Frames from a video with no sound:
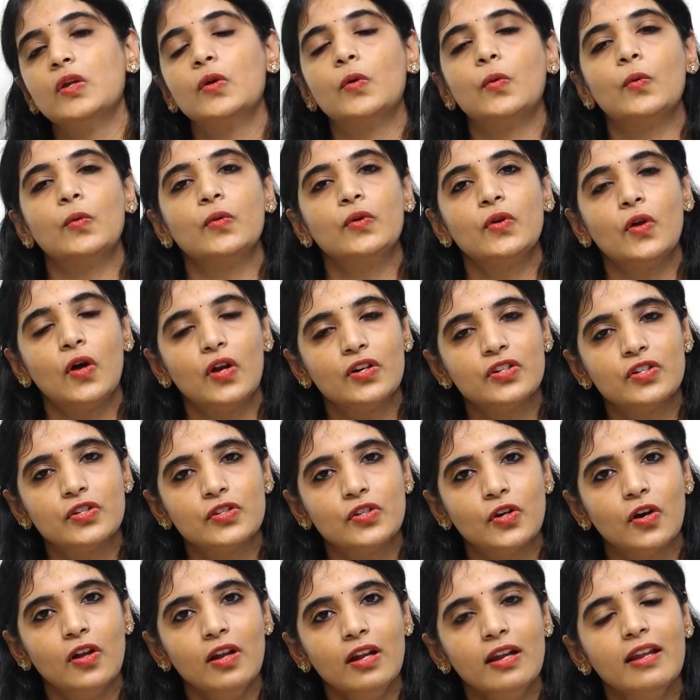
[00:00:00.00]
No, not
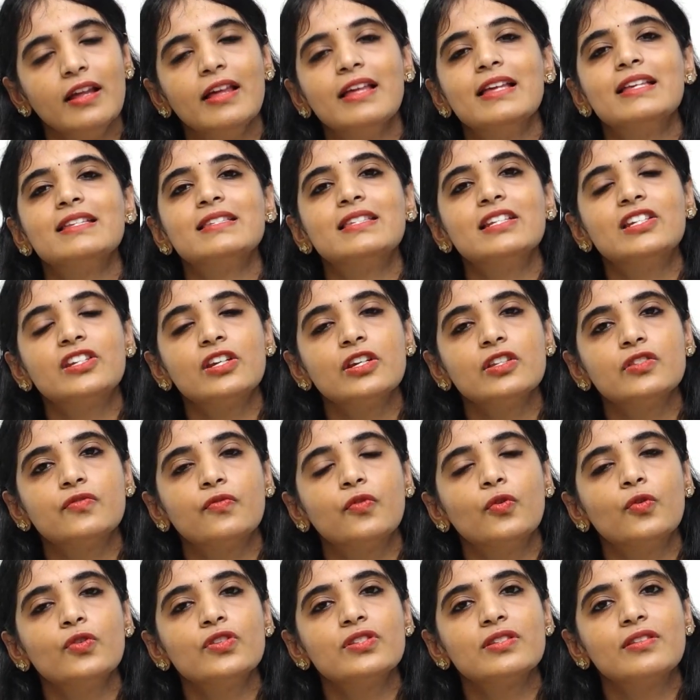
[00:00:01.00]
at all. Citrus
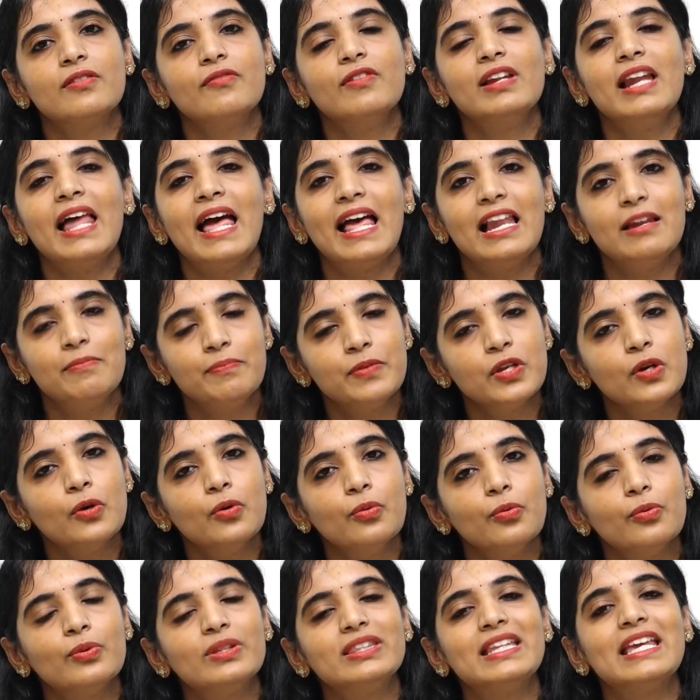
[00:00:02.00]
foods will help
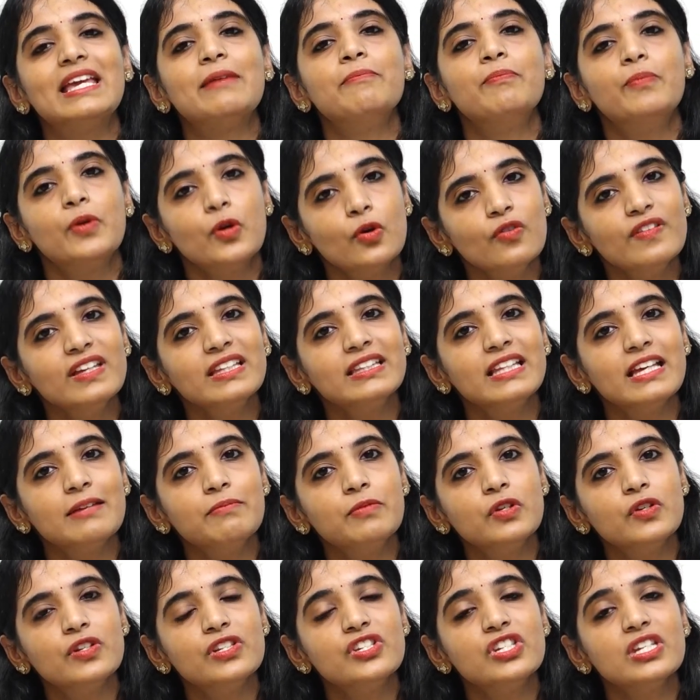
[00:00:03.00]
you with improving the
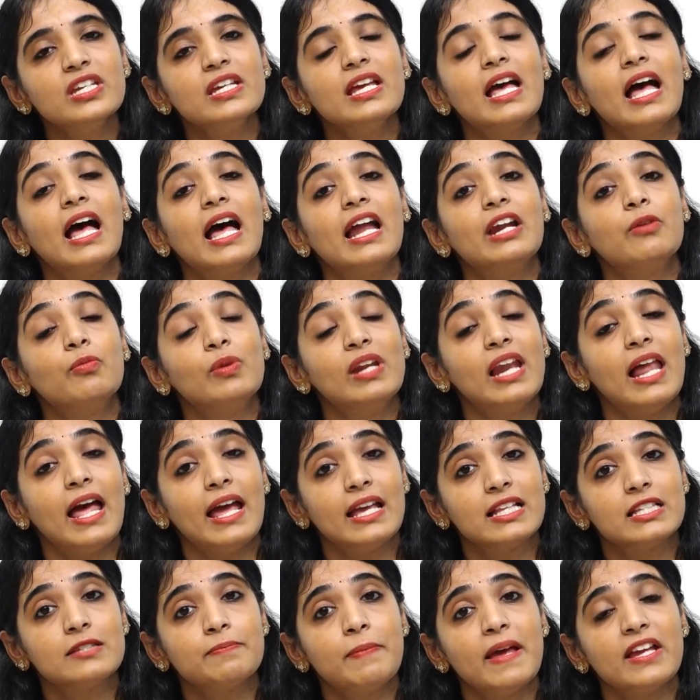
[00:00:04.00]
immunity and will
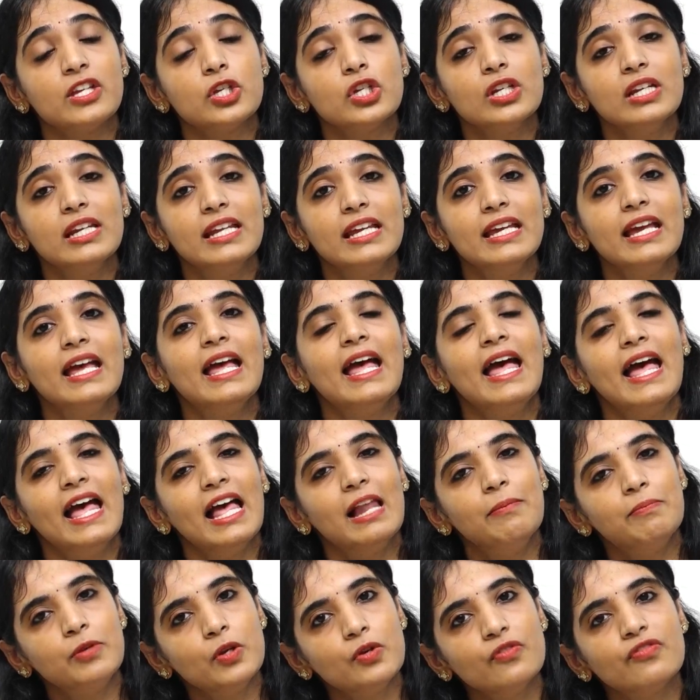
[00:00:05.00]
especially
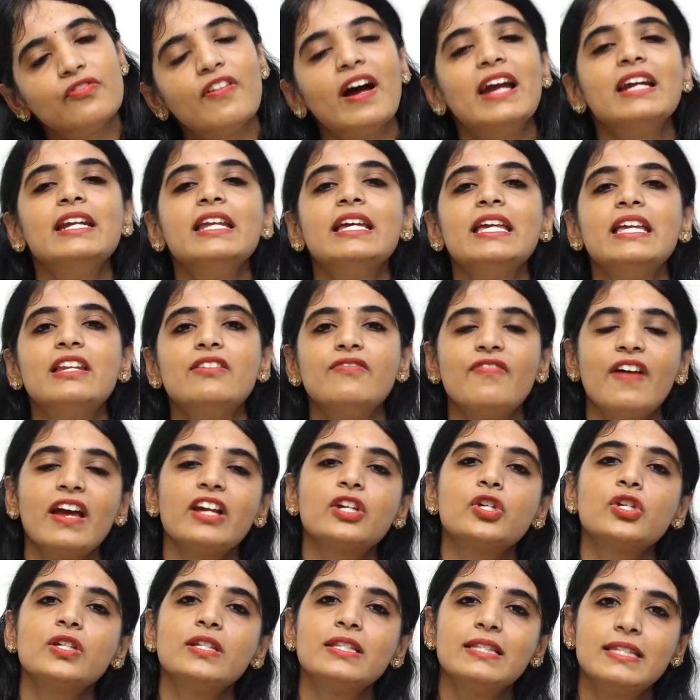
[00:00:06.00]
help you in fighting
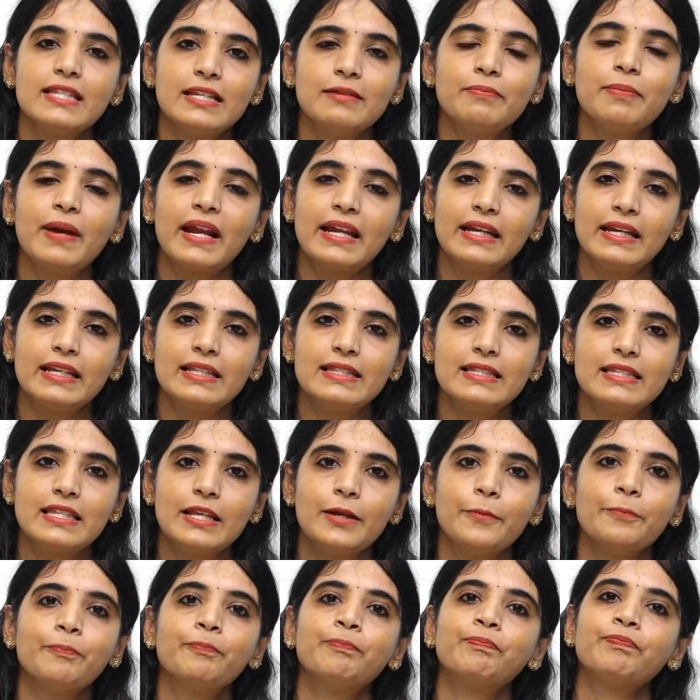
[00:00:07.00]
infections in
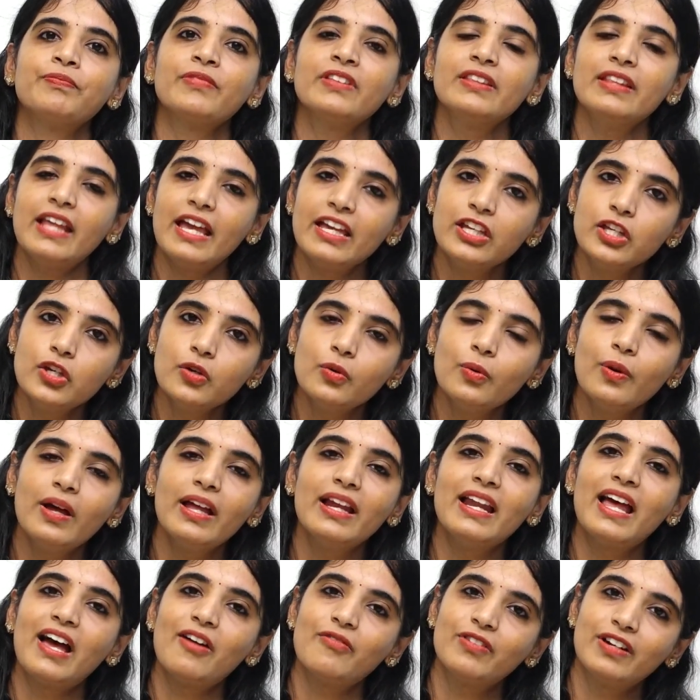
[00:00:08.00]
pregnancy. Thank you
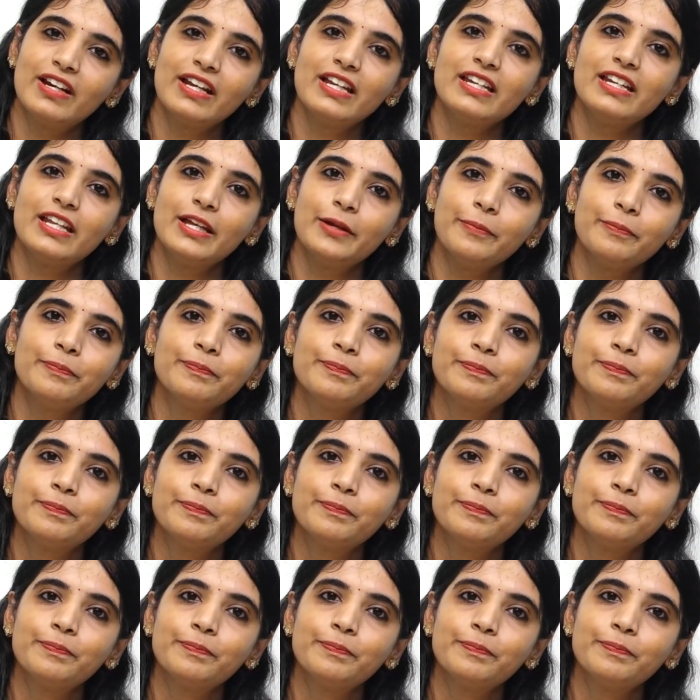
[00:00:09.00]
and have a great day.